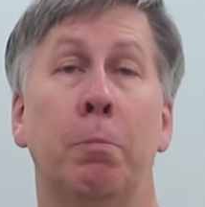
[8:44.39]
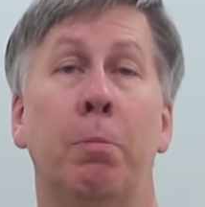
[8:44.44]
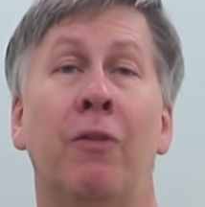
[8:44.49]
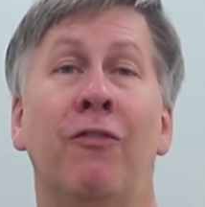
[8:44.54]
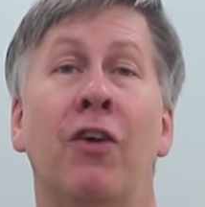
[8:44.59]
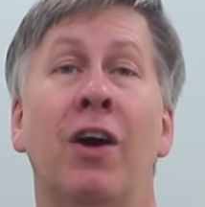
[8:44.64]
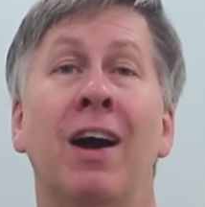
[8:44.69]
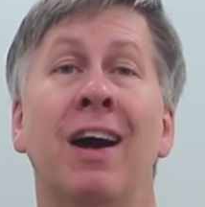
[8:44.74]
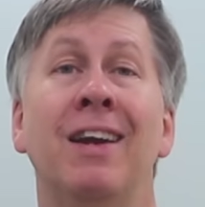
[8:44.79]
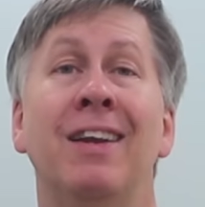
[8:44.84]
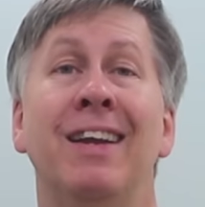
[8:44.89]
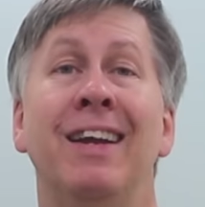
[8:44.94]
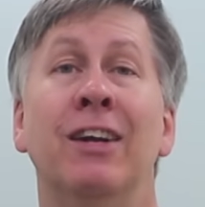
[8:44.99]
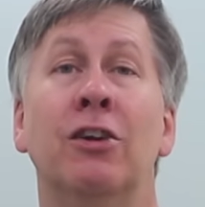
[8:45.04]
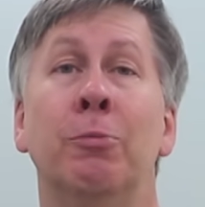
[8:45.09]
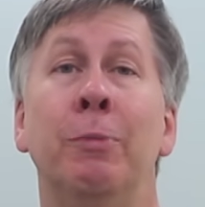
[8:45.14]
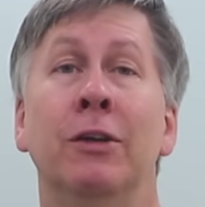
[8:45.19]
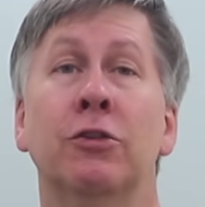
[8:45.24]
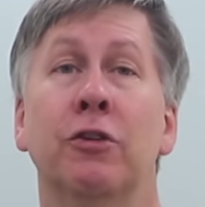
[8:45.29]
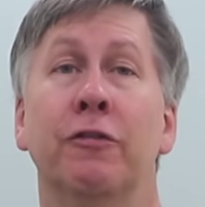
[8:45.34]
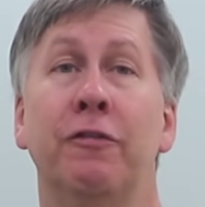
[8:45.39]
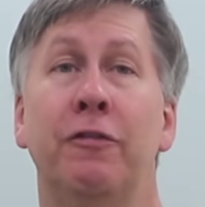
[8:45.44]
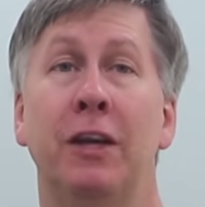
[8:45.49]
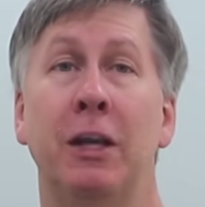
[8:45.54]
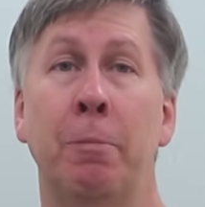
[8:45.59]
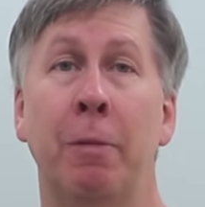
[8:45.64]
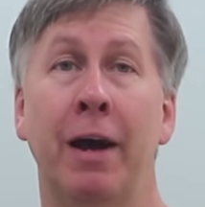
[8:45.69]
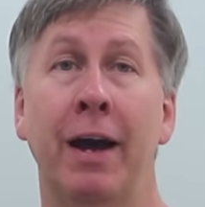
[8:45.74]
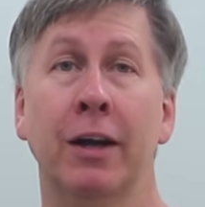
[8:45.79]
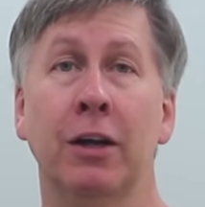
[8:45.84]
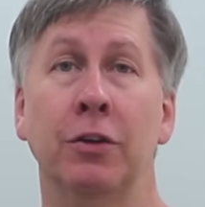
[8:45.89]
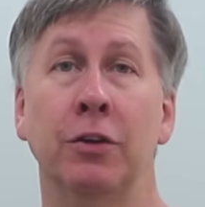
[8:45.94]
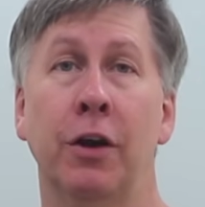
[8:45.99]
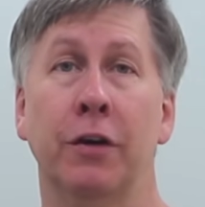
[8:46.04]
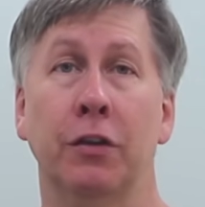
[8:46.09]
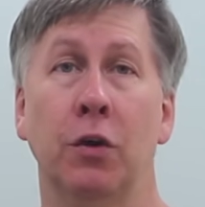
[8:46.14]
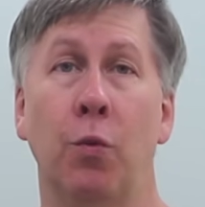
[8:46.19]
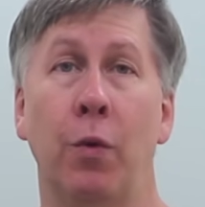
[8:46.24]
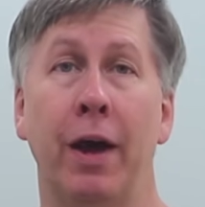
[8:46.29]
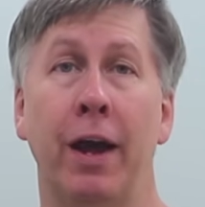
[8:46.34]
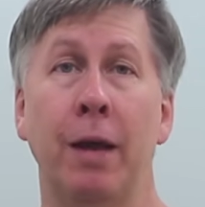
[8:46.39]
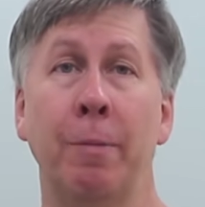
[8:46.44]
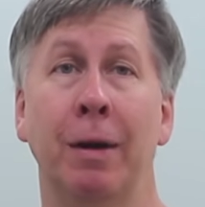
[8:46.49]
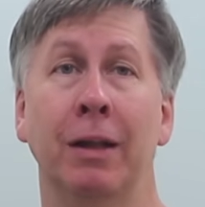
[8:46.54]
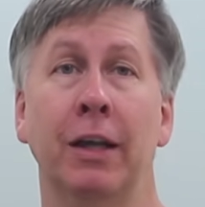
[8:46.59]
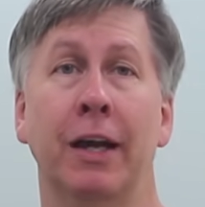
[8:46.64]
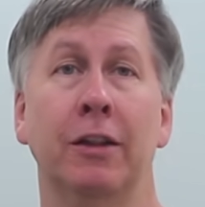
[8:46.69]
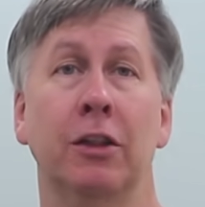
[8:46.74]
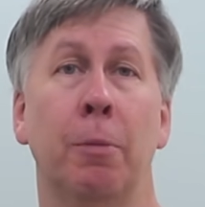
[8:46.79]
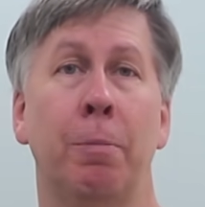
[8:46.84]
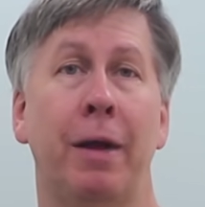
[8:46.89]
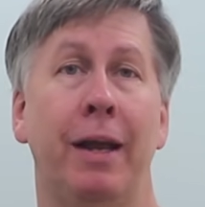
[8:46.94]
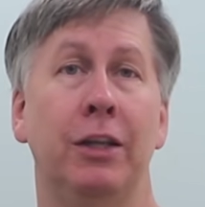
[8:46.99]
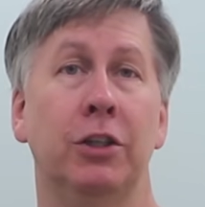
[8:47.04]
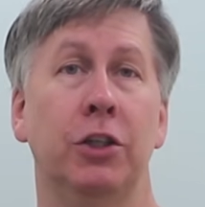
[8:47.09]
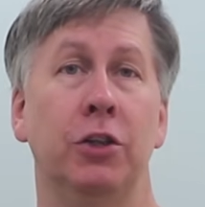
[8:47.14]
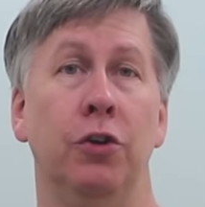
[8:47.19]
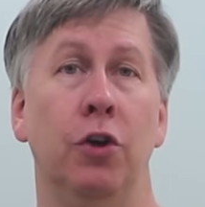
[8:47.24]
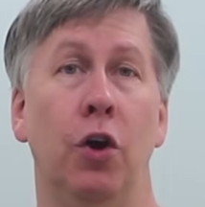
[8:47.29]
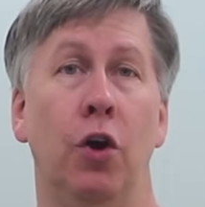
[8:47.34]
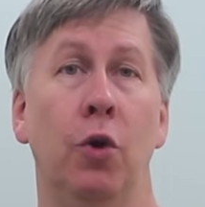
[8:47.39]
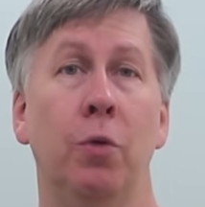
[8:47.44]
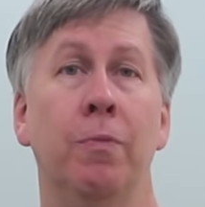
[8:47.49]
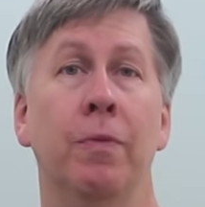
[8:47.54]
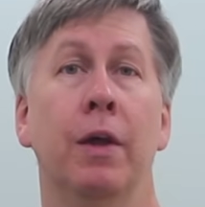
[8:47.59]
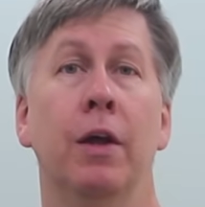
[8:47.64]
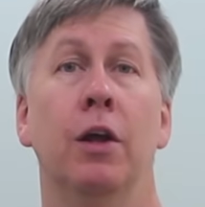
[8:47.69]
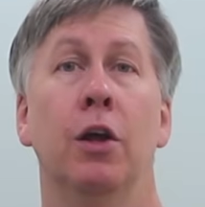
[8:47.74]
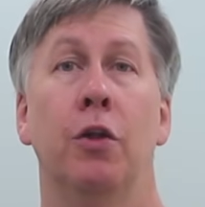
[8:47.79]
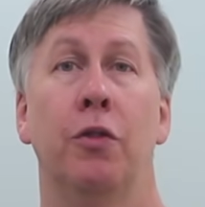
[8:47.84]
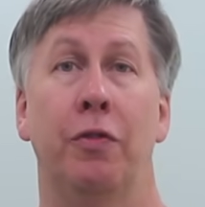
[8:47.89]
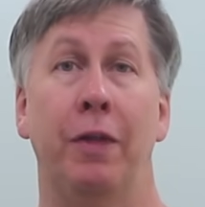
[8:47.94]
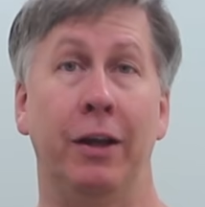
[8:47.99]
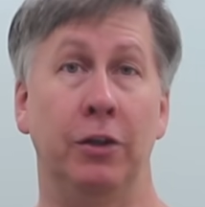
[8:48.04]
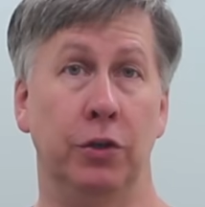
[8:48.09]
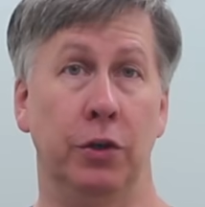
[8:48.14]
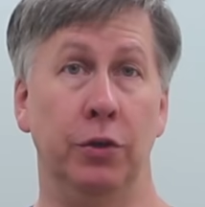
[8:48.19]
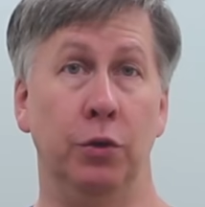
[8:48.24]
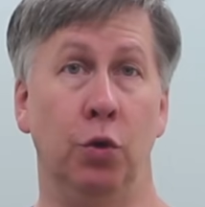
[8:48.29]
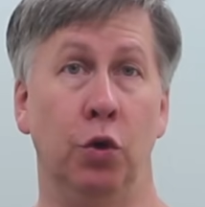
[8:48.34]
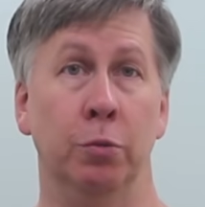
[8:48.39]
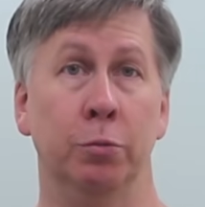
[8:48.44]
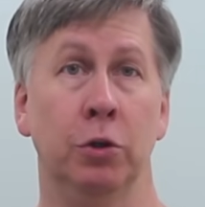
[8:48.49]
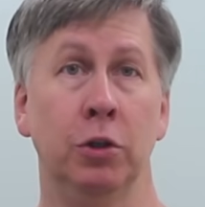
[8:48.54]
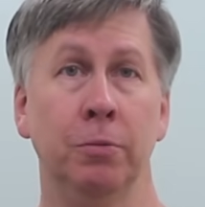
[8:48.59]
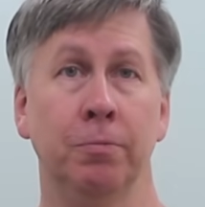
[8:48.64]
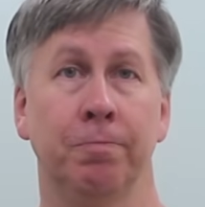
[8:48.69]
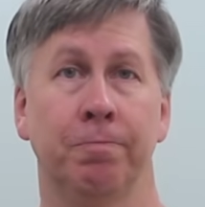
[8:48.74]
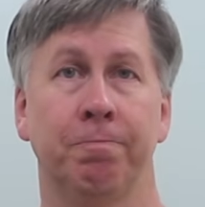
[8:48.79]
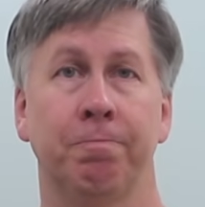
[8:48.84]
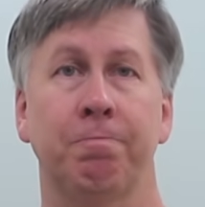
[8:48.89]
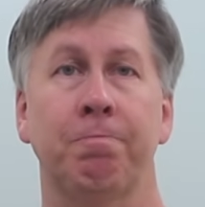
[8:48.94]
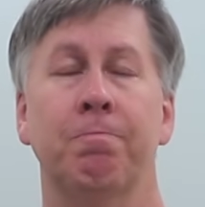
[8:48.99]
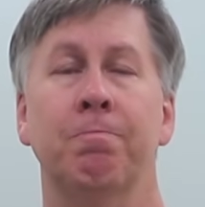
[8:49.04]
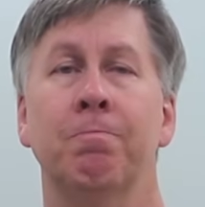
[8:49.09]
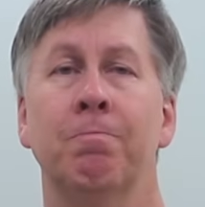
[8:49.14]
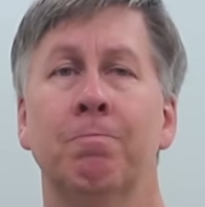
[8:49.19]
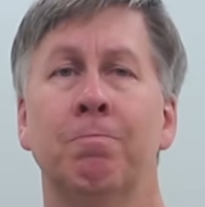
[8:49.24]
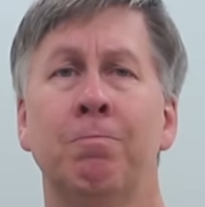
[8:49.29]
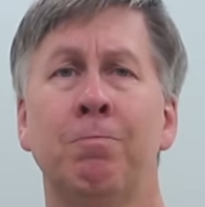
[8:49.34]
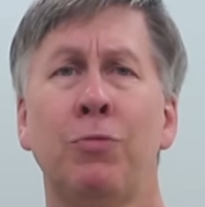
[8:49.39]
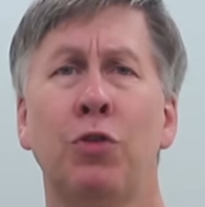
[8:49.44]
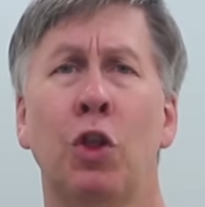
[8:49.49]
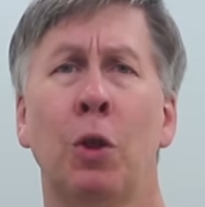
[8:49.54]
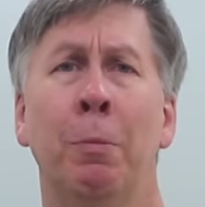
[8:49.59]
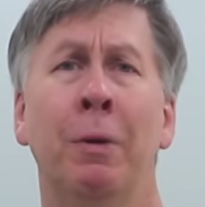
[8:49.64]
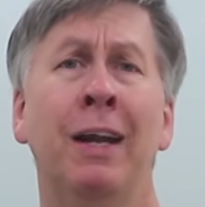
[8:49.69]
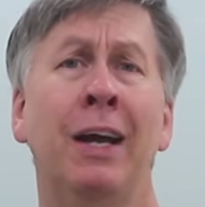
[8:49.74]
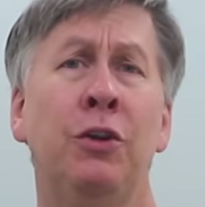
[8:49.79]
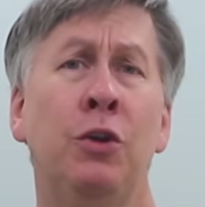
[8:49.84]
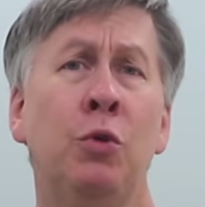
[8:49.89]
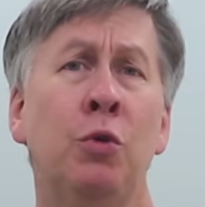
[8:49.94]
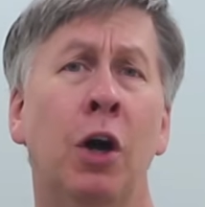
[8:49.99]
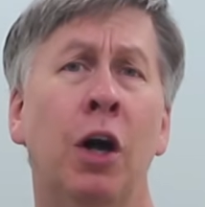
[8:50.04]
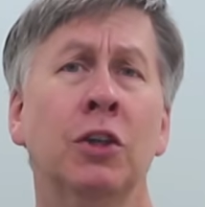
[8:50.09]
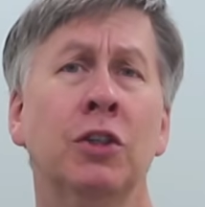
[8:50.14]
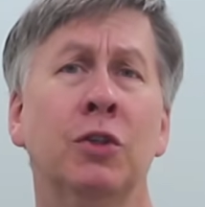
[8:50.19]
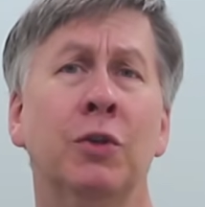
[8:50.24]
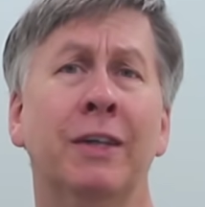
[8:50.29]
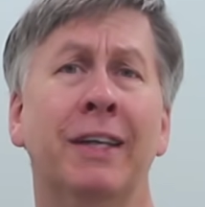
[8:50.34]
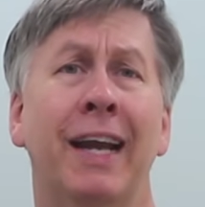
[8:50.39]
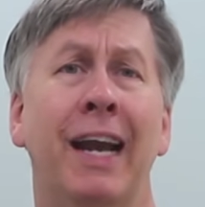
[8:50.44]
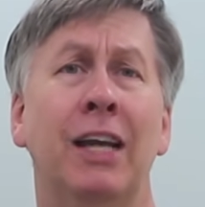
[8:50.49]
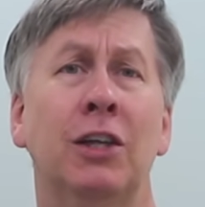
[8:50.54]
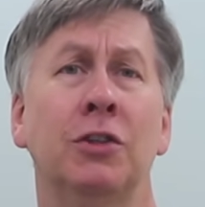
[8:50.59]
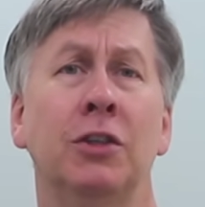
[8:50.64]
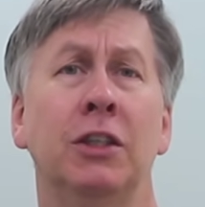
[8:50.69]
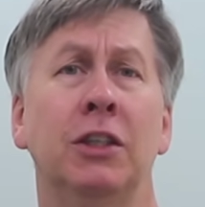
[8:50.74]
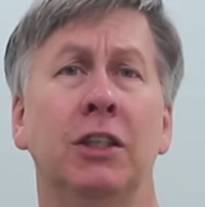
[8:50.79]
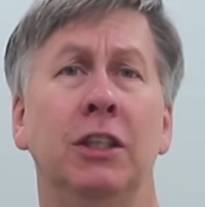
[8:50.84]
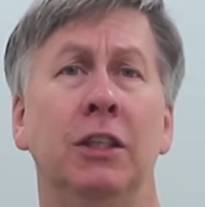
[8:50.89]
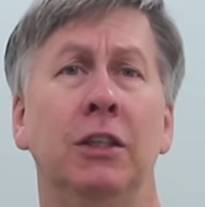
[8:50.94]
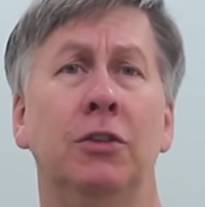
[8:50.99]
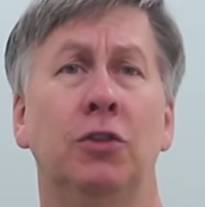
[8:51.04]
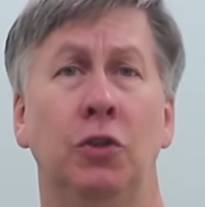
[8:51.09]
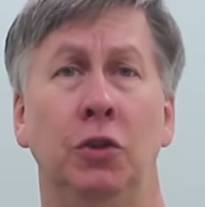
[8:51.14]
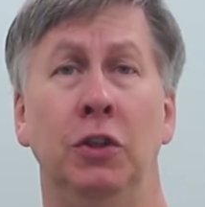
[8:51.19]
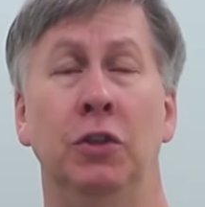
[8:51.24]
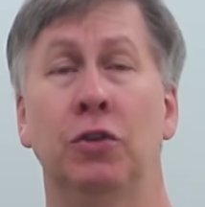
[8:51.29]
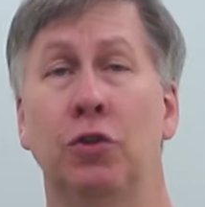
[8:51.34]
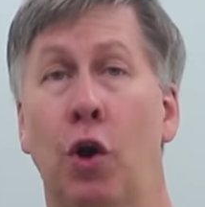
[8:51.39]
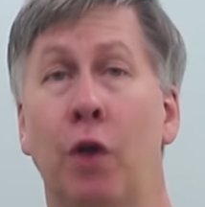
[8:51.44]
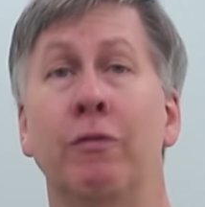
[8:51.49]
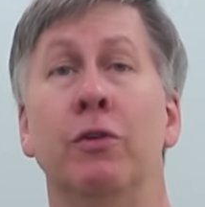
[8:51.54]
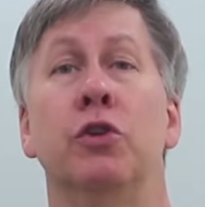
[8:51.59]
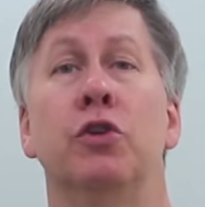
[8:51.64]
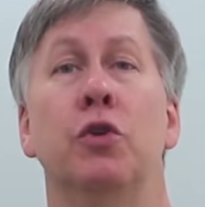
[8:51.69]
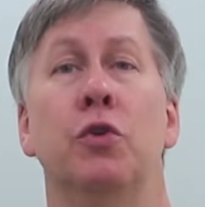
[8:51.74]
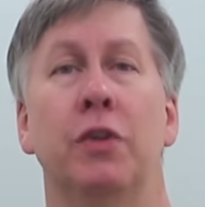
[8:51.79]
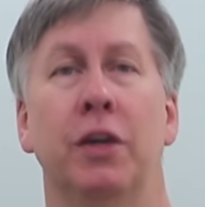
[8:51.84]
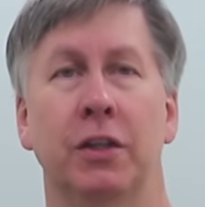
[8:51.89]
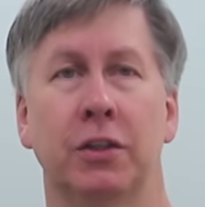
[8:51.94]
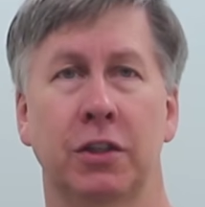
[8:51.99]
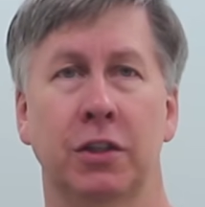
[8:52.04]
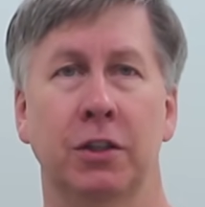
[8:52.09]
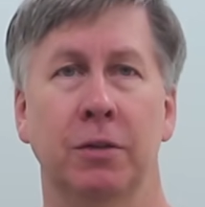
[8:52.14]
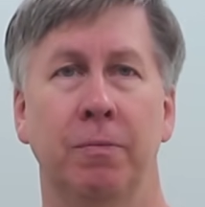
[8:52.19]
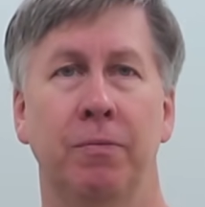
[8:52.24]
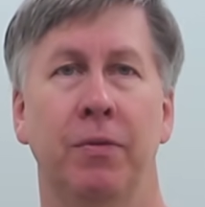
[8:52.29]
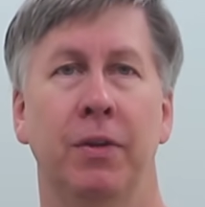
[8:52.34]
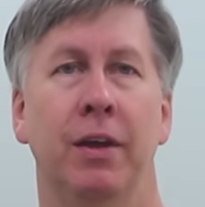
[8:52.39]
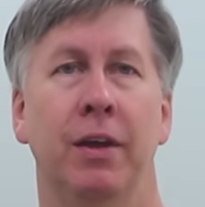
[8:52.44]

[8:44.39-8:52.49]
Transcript: Provide incremental feedback along the way by letting the patient know things are normal, but I do also occasionally see students overdo this.